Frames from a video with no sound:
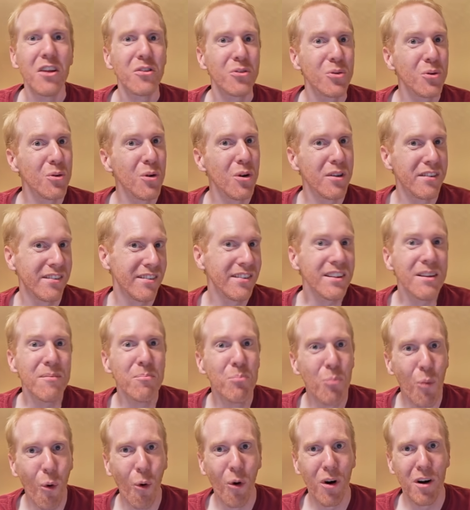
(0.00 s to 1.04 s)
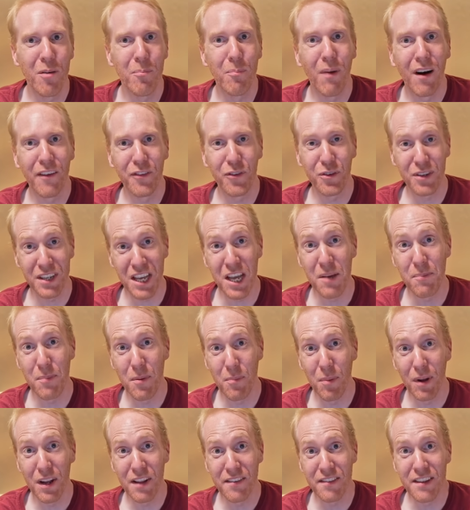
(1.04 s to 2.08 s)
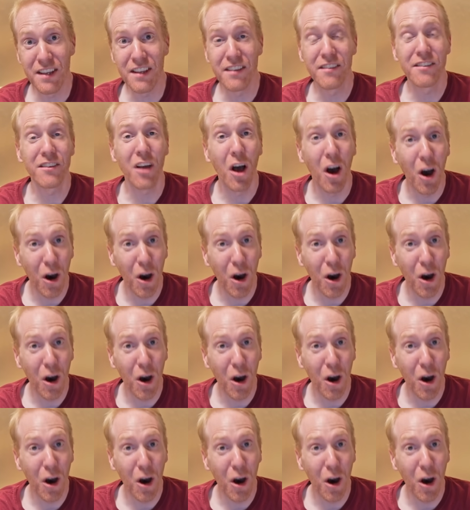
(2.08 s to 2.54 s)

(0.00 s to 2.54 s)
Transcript: to see more about the capabilities